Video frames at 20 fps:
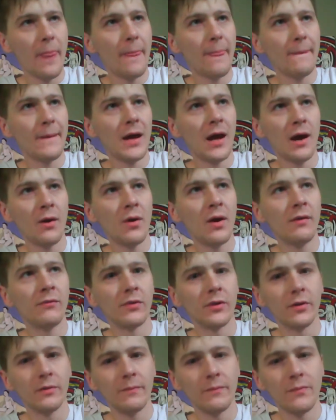
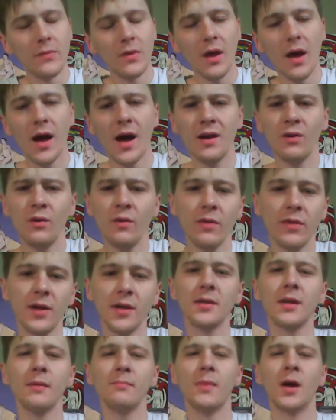However, I don't
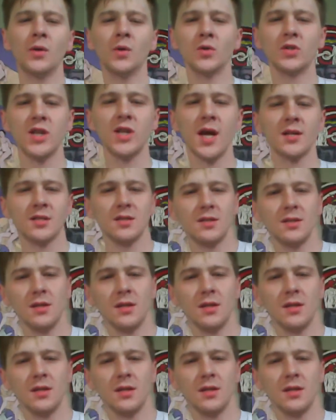think that Michael Jackson